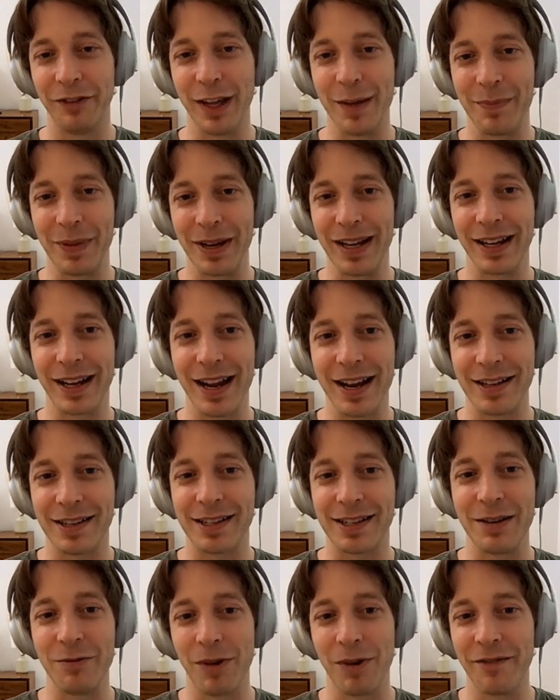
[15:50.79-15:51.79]
flipping and
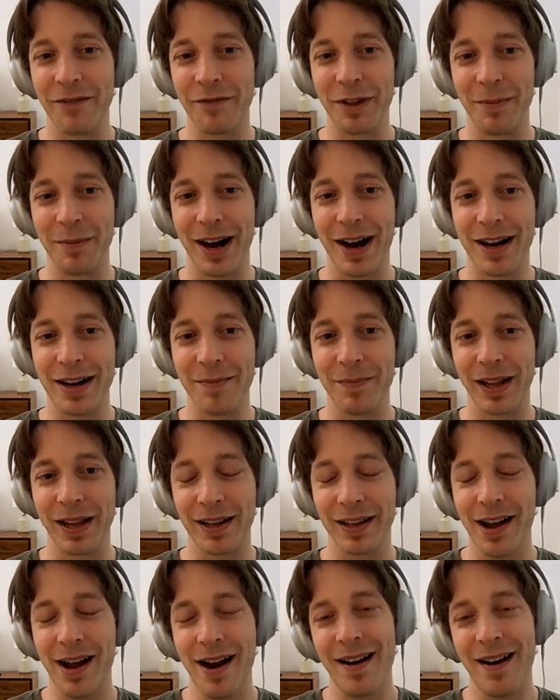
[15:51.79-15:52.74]
see one of them on and be like,